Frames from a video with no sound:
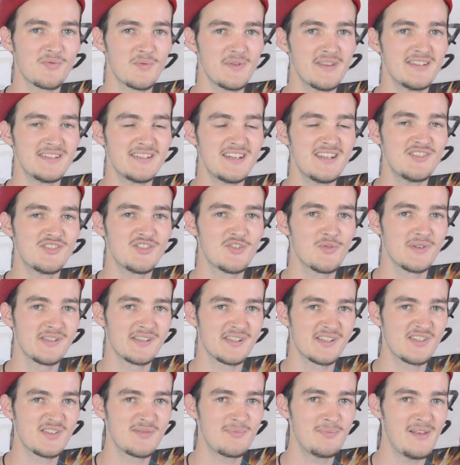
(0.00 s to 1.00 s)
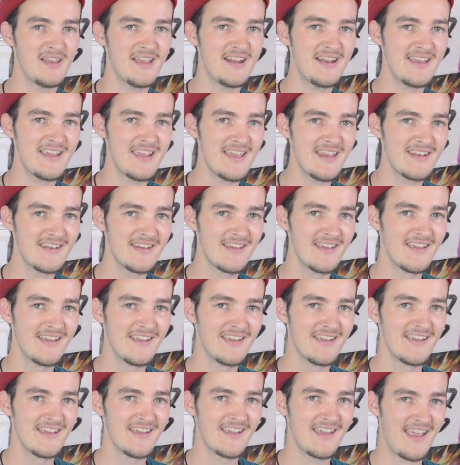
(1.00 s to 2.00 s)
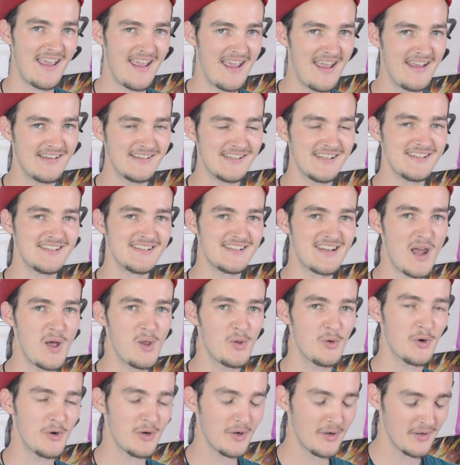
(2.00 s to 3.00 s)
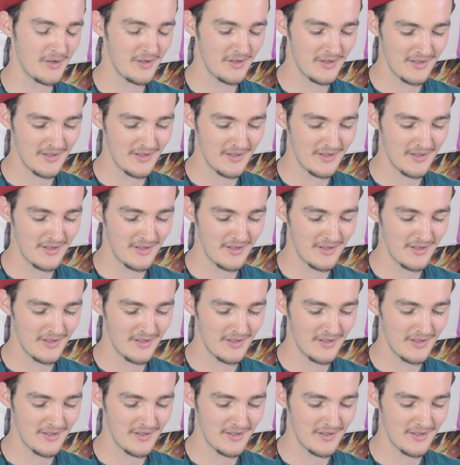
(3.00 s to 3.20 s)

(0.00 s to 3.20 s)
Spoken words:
when the teacher was explaining it and didn't tell her.